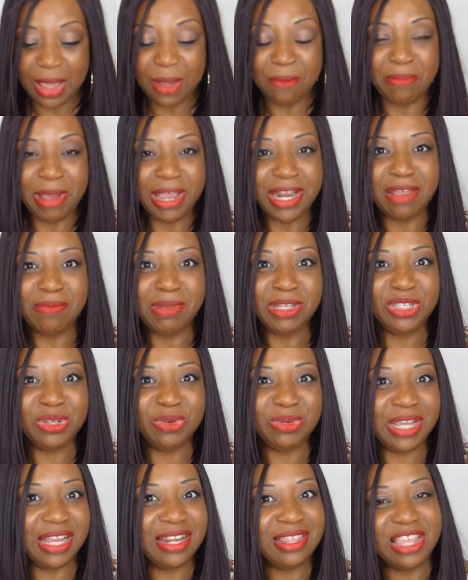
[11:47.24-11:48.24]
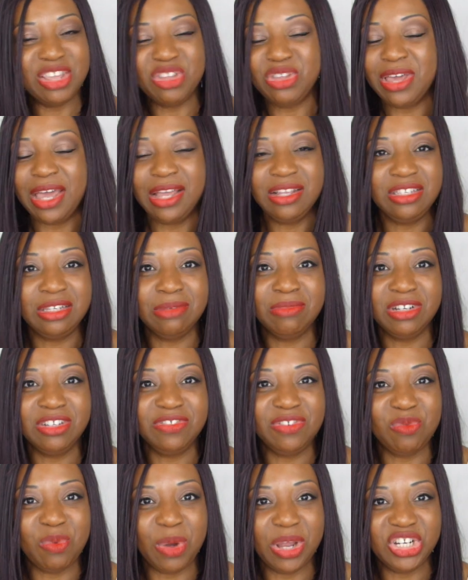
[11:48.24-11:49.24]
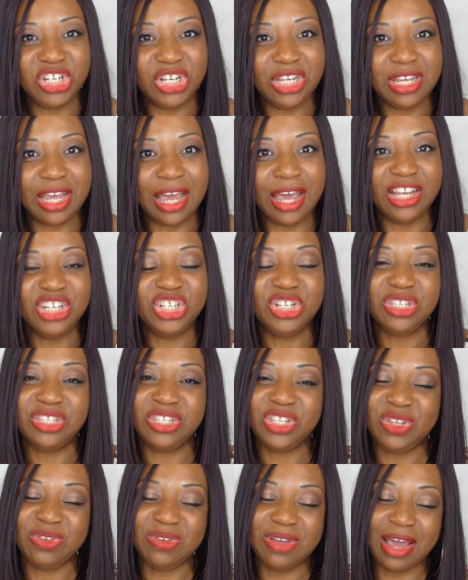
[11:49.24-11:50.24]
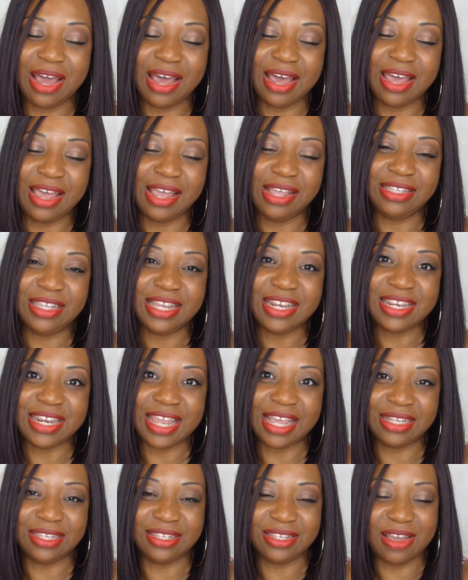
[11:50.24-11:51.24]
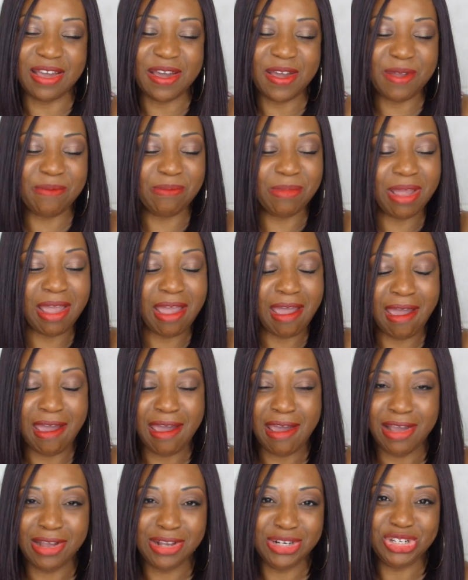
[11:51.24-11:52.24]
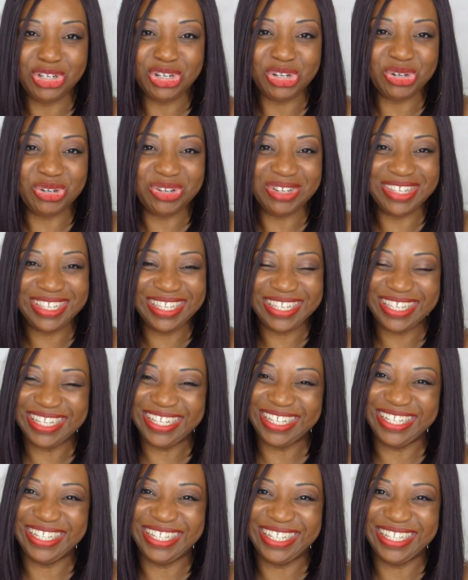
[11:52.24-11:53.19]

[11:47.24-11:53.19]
My name is Odette. Thank you guys so much for watching. I shall see you guys next time. Toodles!